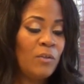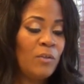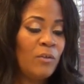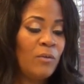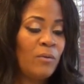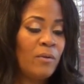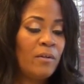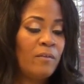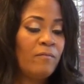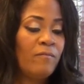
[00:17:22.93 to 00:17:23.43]
When
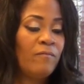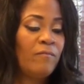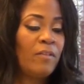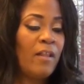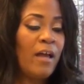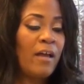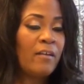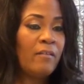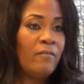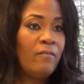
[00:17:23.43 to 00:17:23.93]
you're in
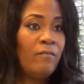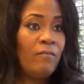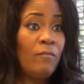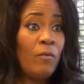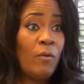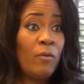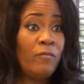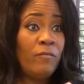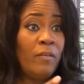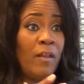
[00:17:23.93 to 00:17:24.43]
flight
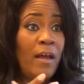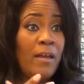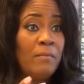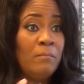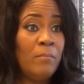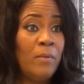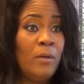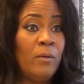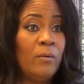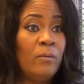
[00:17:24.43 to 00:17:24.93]
or
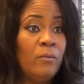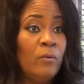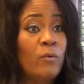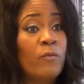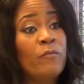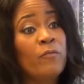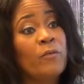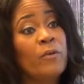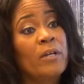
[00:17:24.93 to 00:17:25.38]
flight mode or mm-hmm.